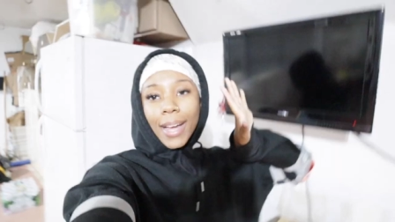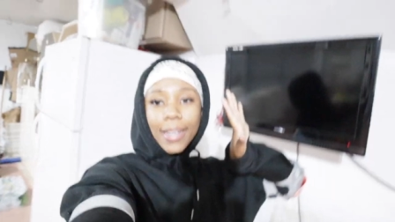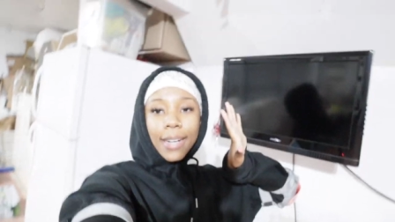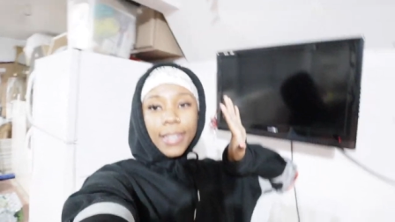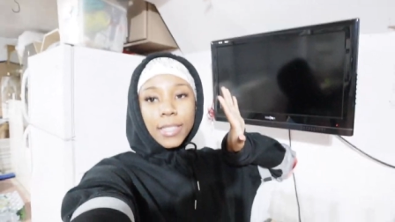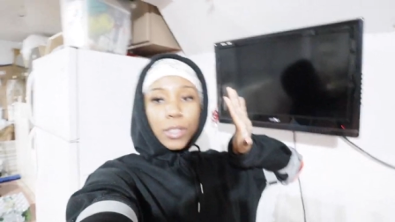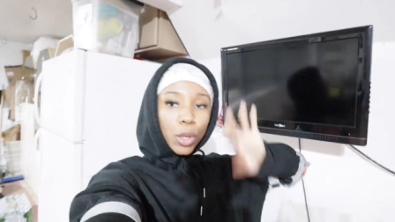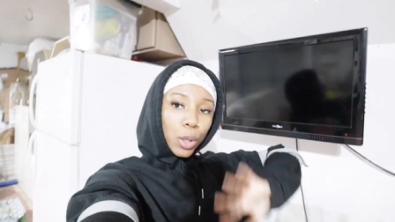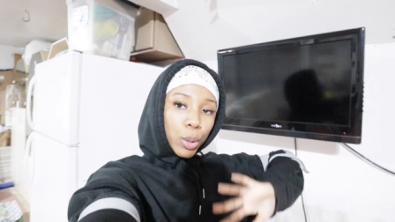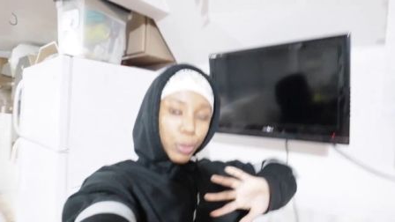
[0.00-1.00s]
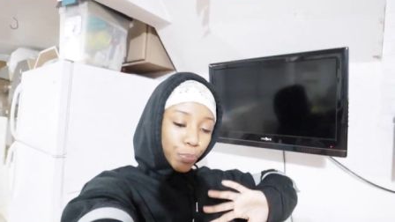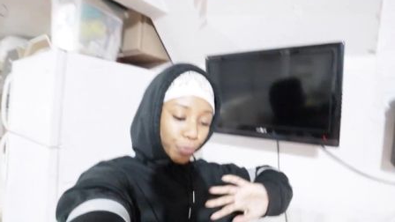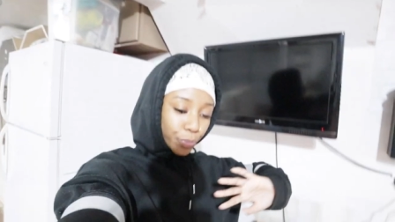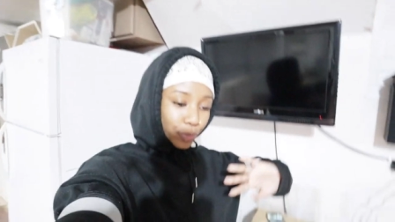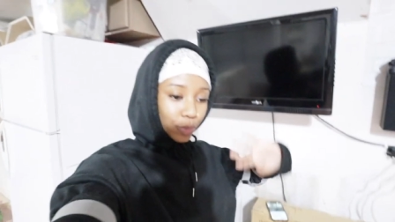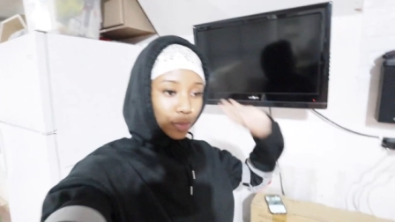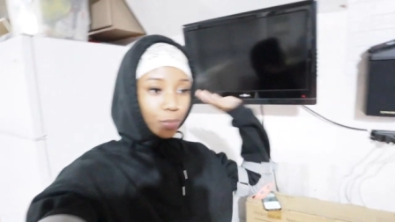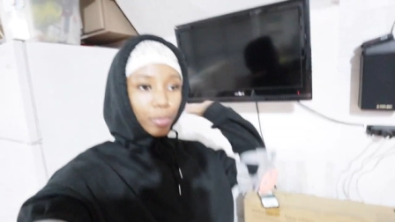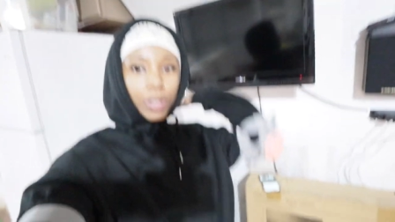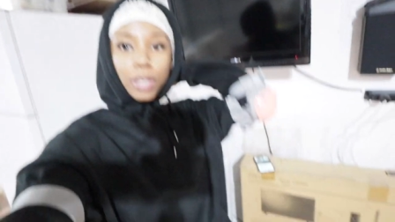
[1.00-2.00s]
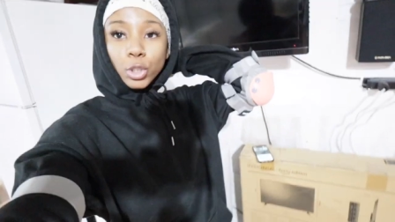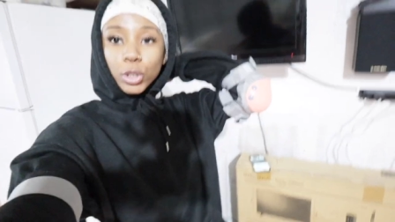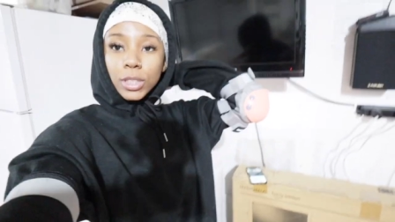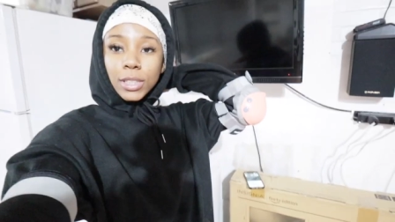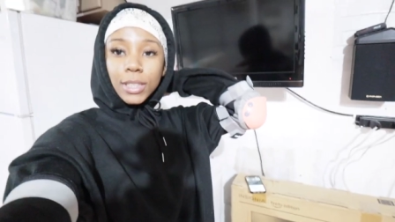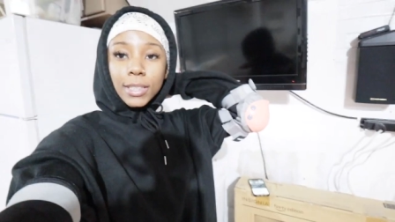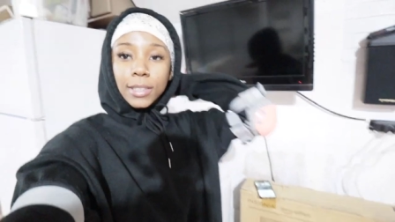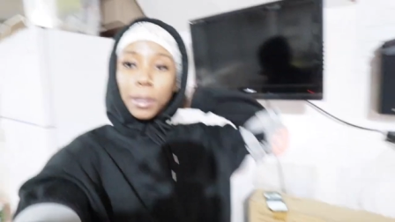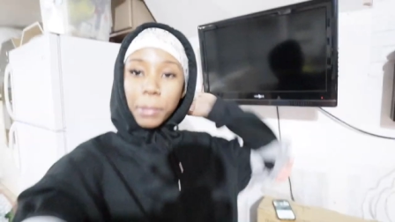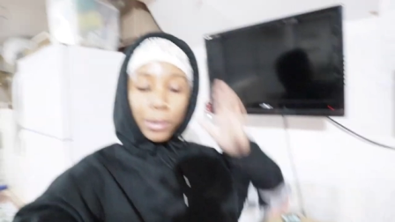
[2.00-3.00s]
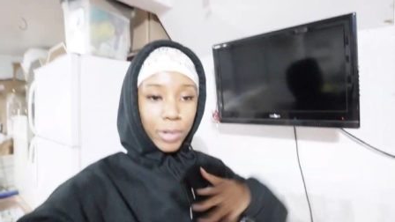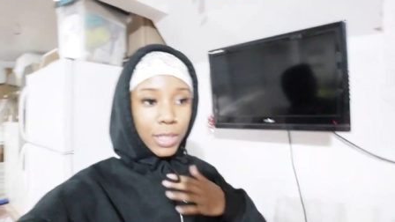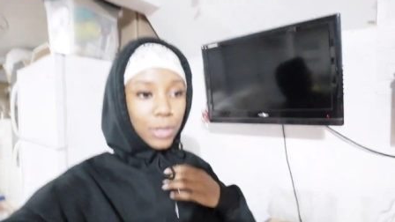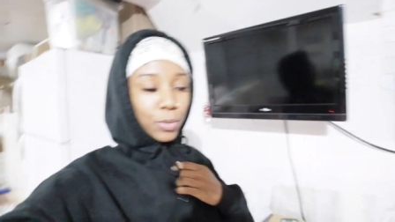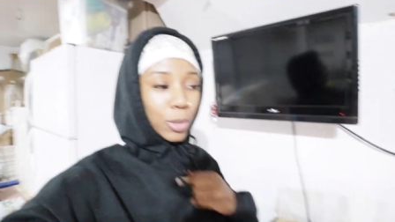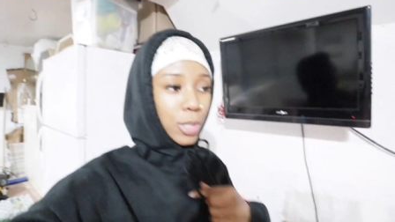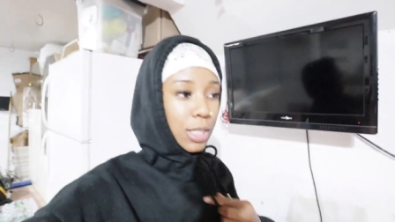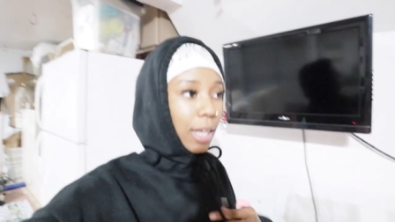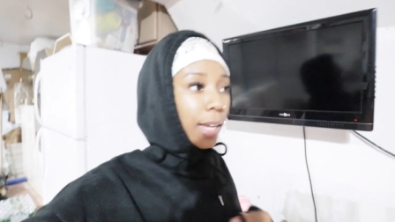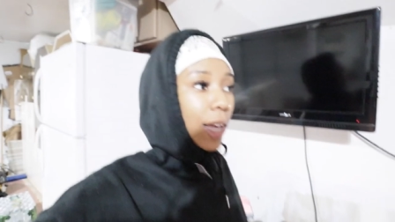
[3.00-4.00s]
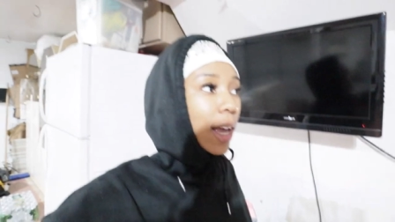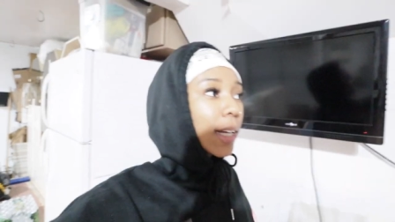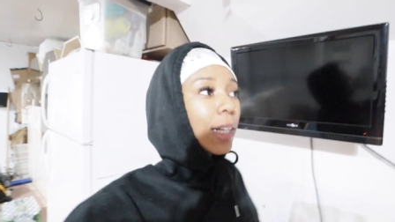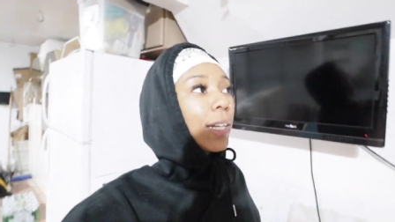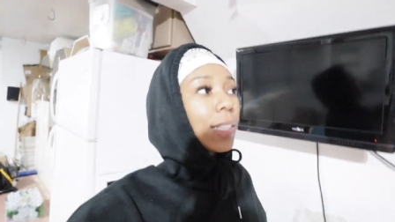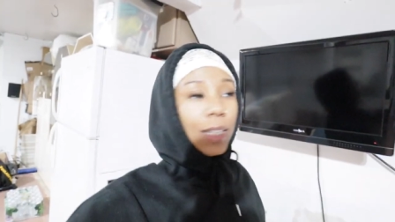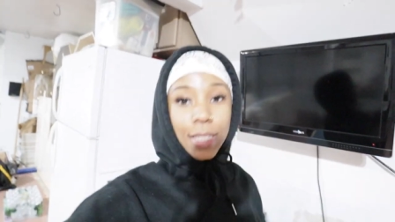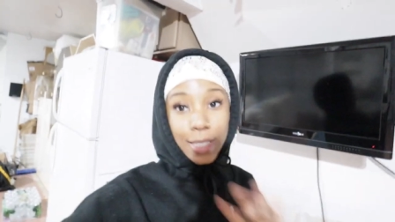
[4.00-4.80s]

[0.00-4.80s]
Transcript: hey guys, so as you can see, I'm getting ready to roller skate. The